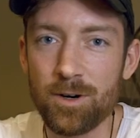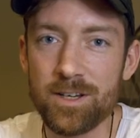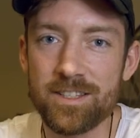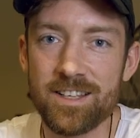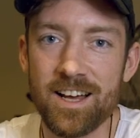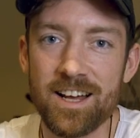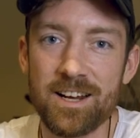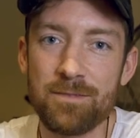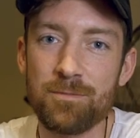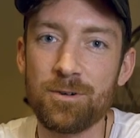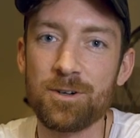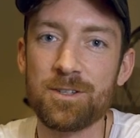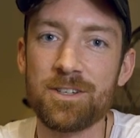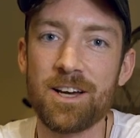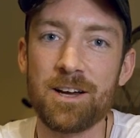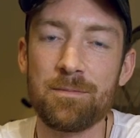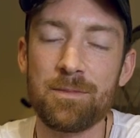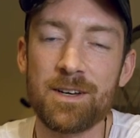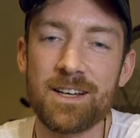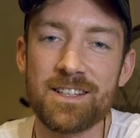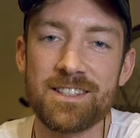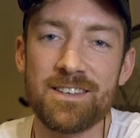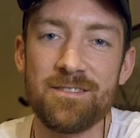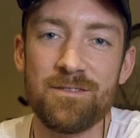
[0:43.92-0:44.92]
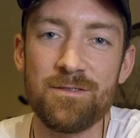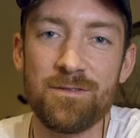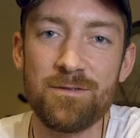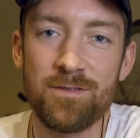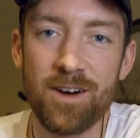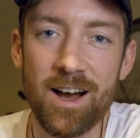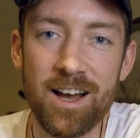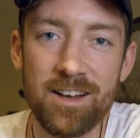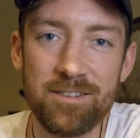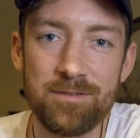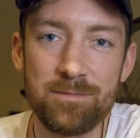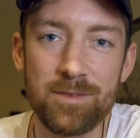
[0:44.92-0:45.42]
waste any more time, because in
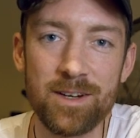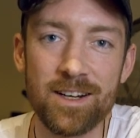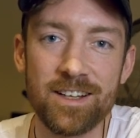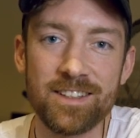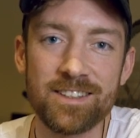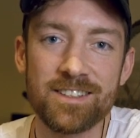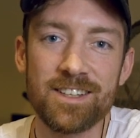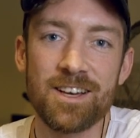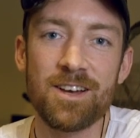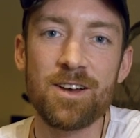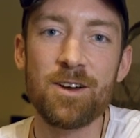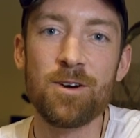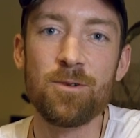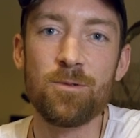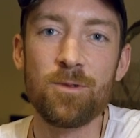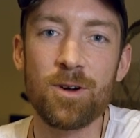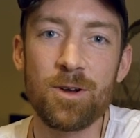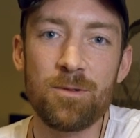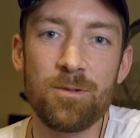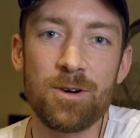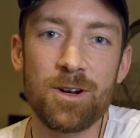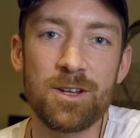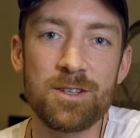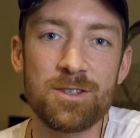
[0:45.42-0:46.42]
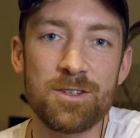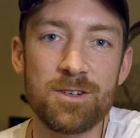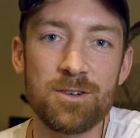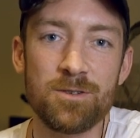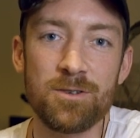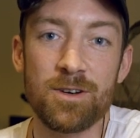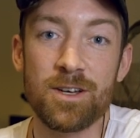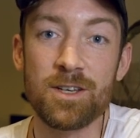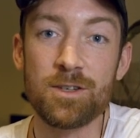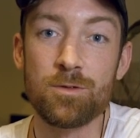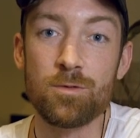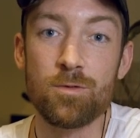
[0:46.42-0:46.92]
5 minutes, what I want to
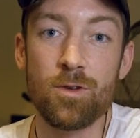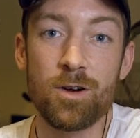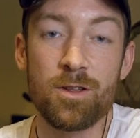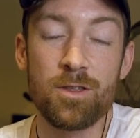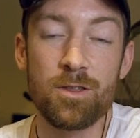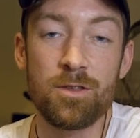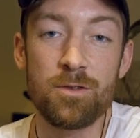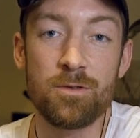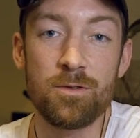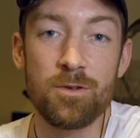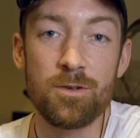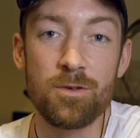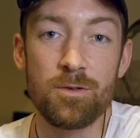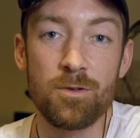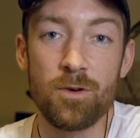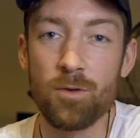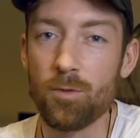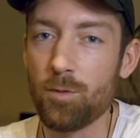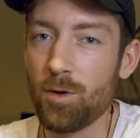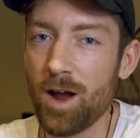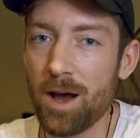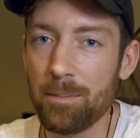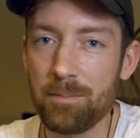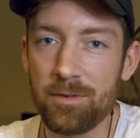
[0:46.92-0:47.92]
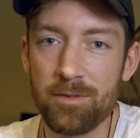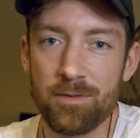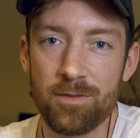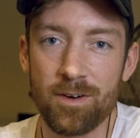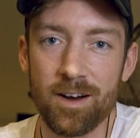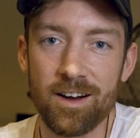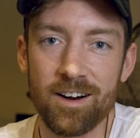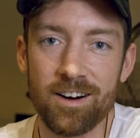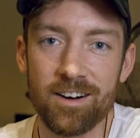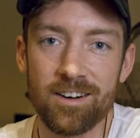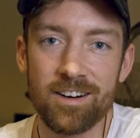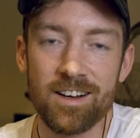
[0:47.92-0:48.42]
do is run through rapid
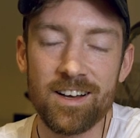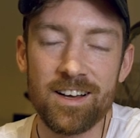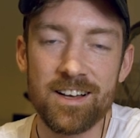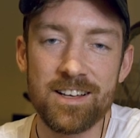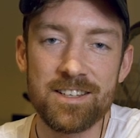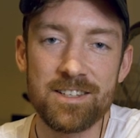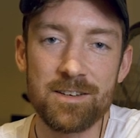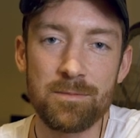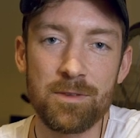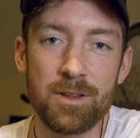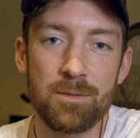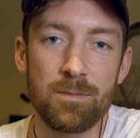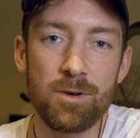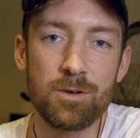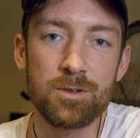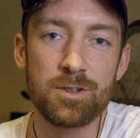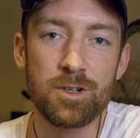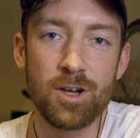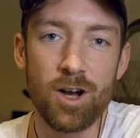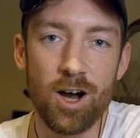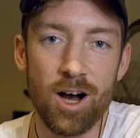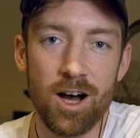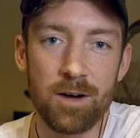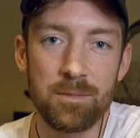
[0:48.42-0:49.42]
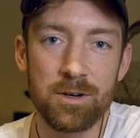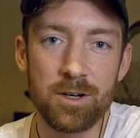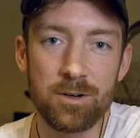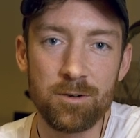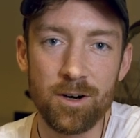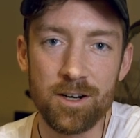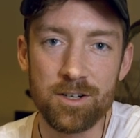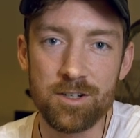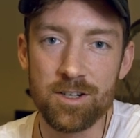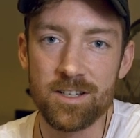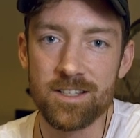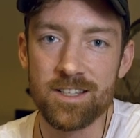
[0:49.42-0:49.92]
fire some of the most common
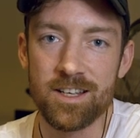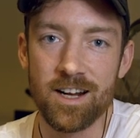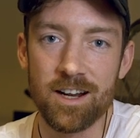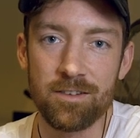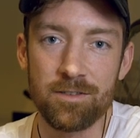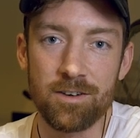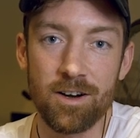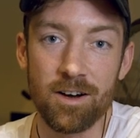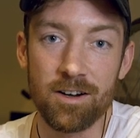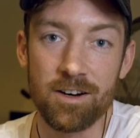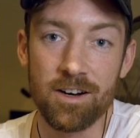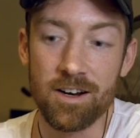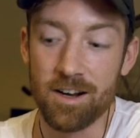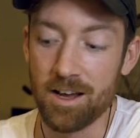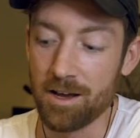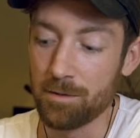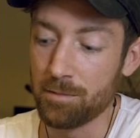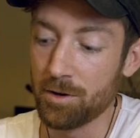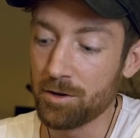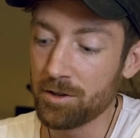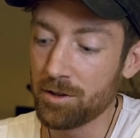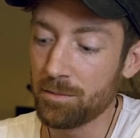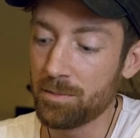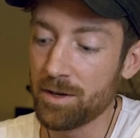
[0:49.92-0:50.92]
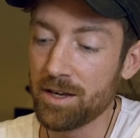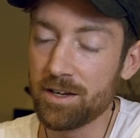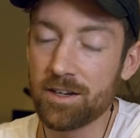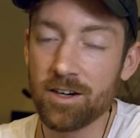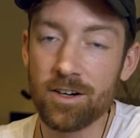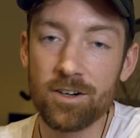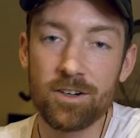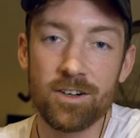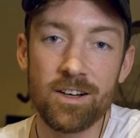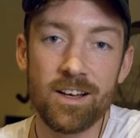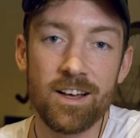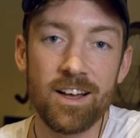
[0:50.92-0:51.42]
questions that I've gotten about the
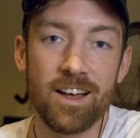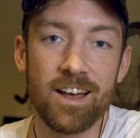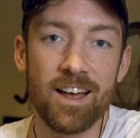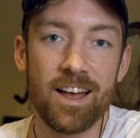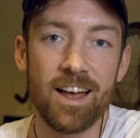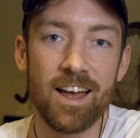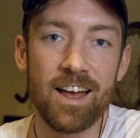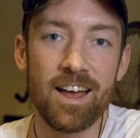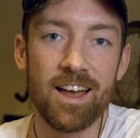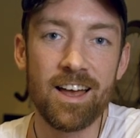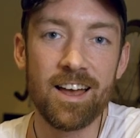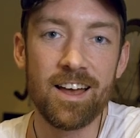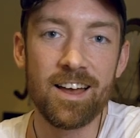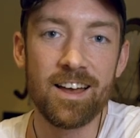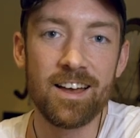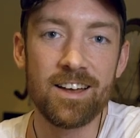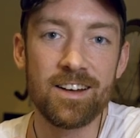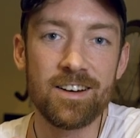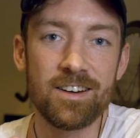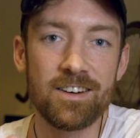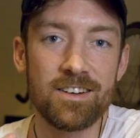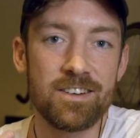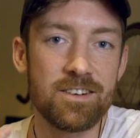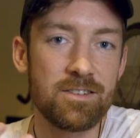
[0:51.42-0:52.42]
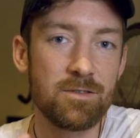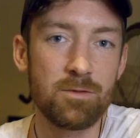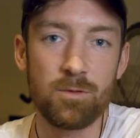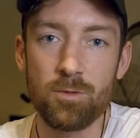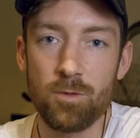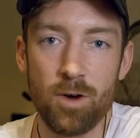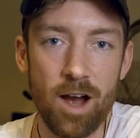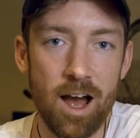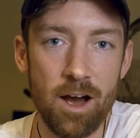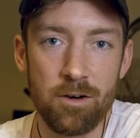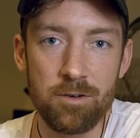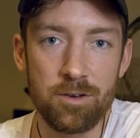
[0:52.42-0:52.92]
Pico and
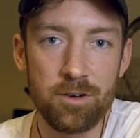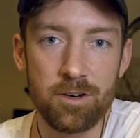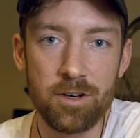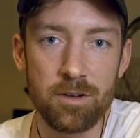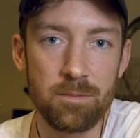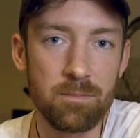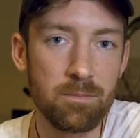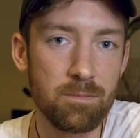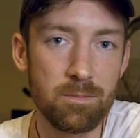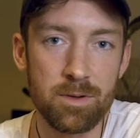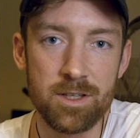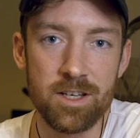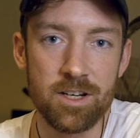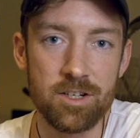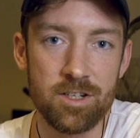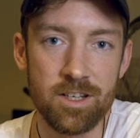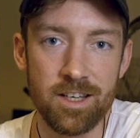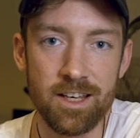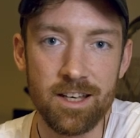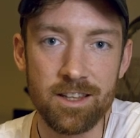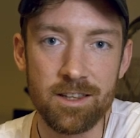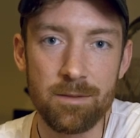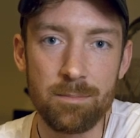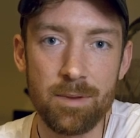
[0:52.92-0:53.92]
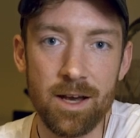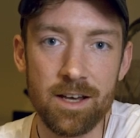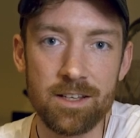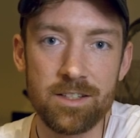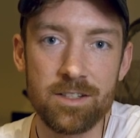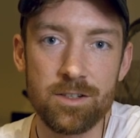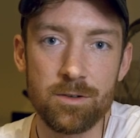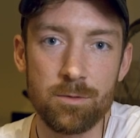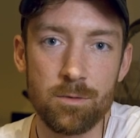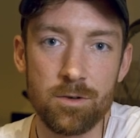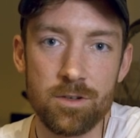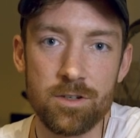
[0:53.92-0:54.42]
how you can potentially get the
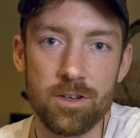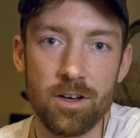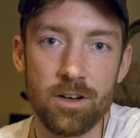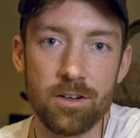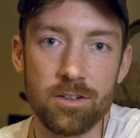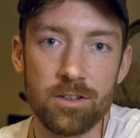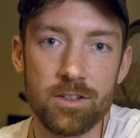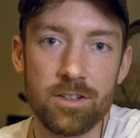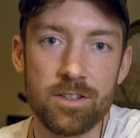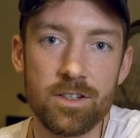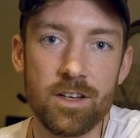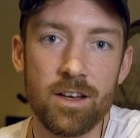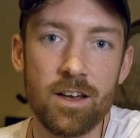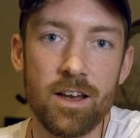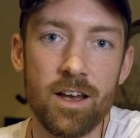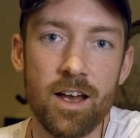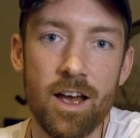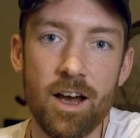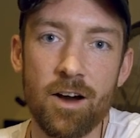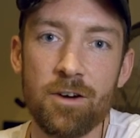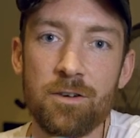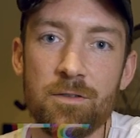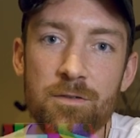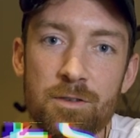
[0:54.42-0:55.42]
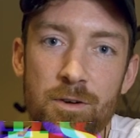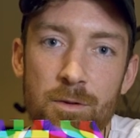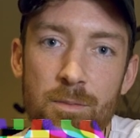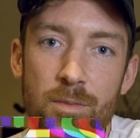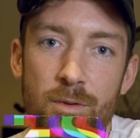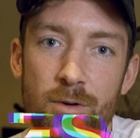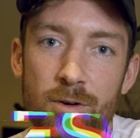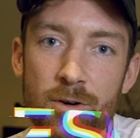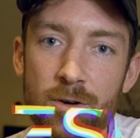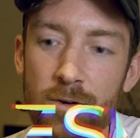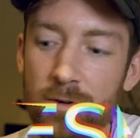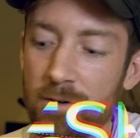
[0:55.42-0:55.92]
best results out of your
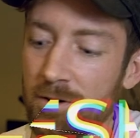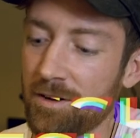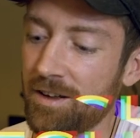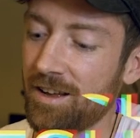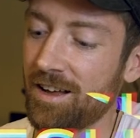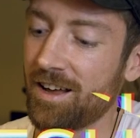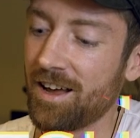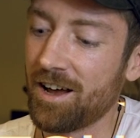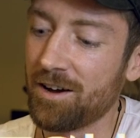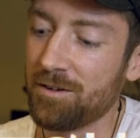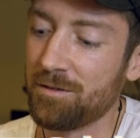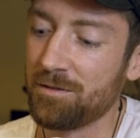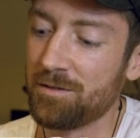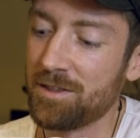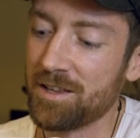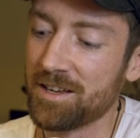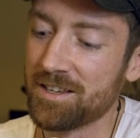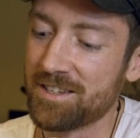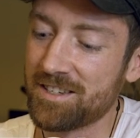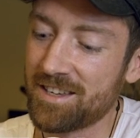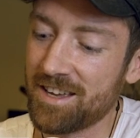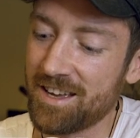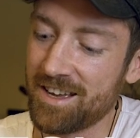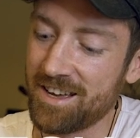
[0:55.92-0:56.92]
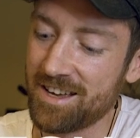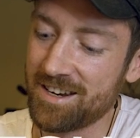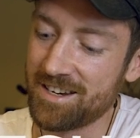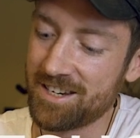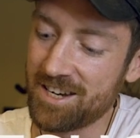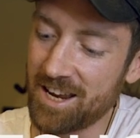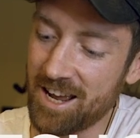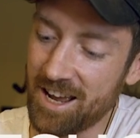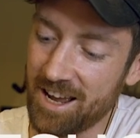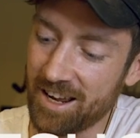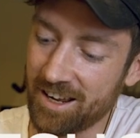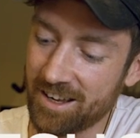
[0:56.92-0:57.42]
brew, out of this
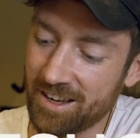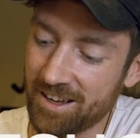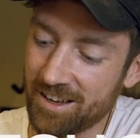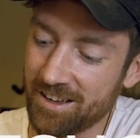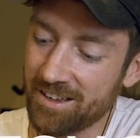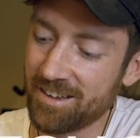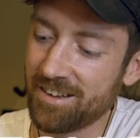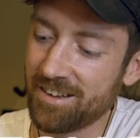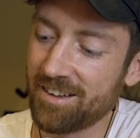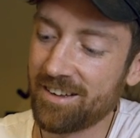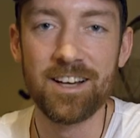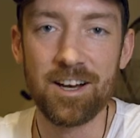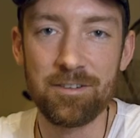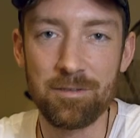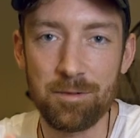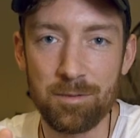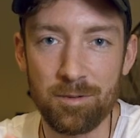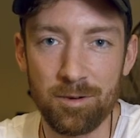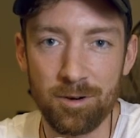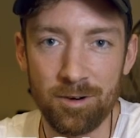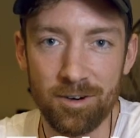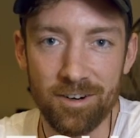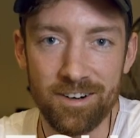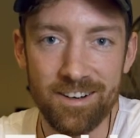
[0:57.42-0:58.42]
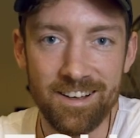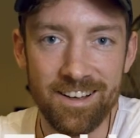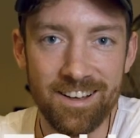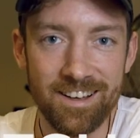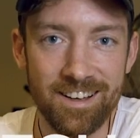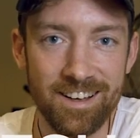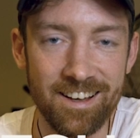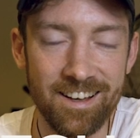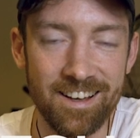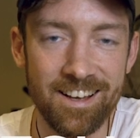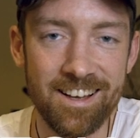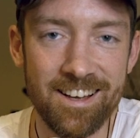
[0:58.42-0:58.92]
tank of a brewer.
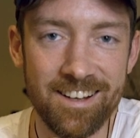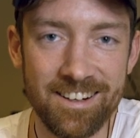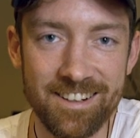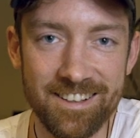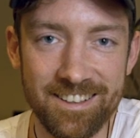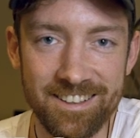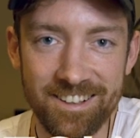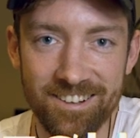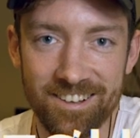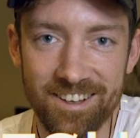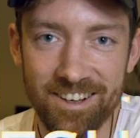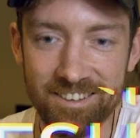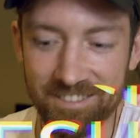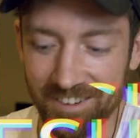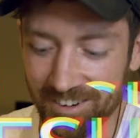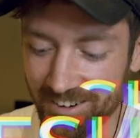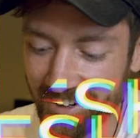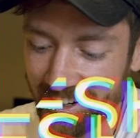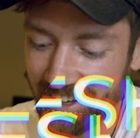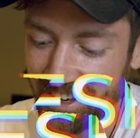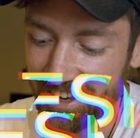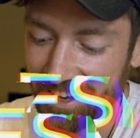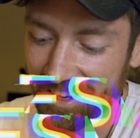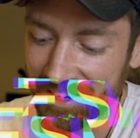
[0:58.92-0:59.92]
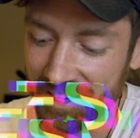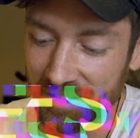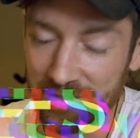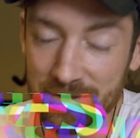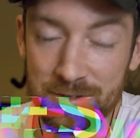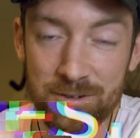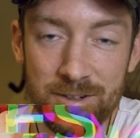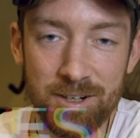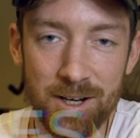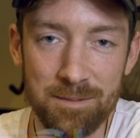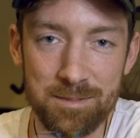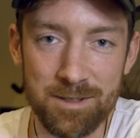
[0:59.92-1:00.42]
And clearly I've already had a
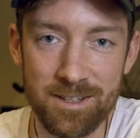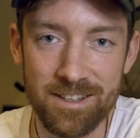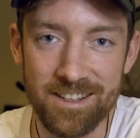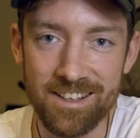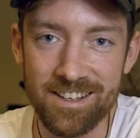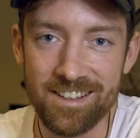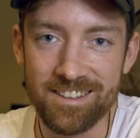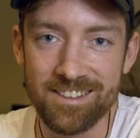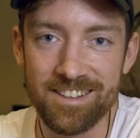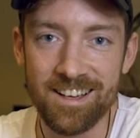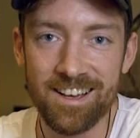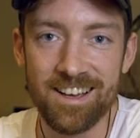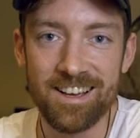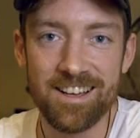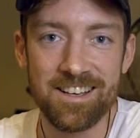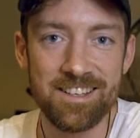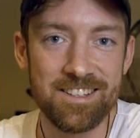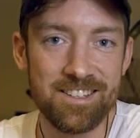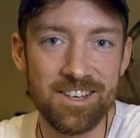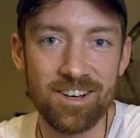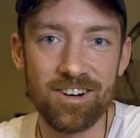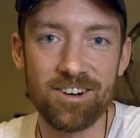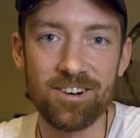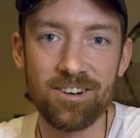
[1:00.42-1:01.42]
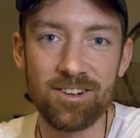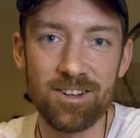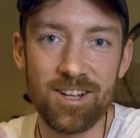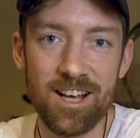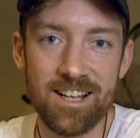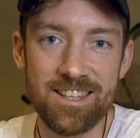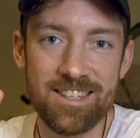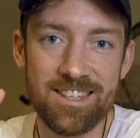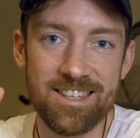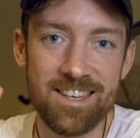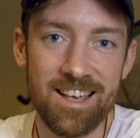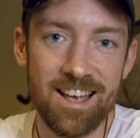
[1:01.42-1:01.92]
few cups of these. So
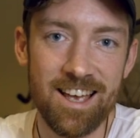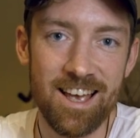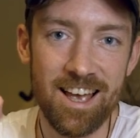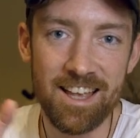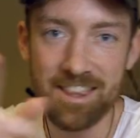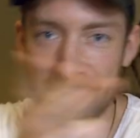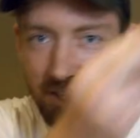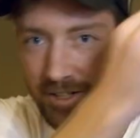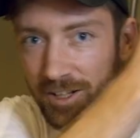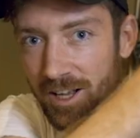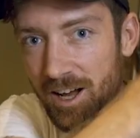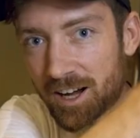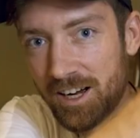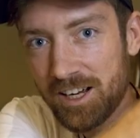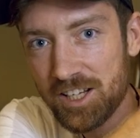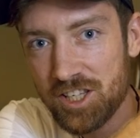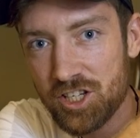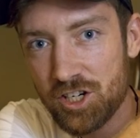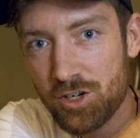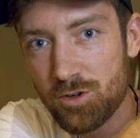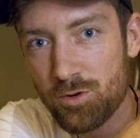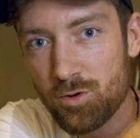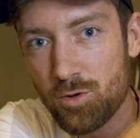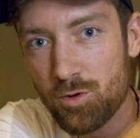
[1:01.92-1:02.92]
let's hit the clock